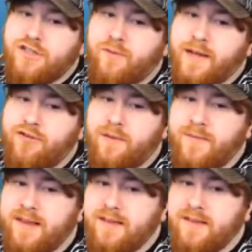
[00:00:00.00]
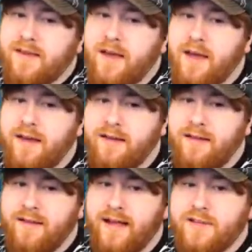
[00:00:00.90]
the way Dreams is.
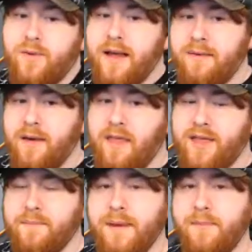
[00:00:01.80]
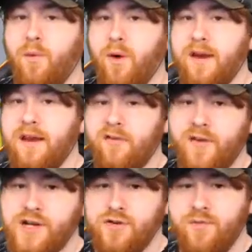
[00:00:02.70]
That's why I think people want an official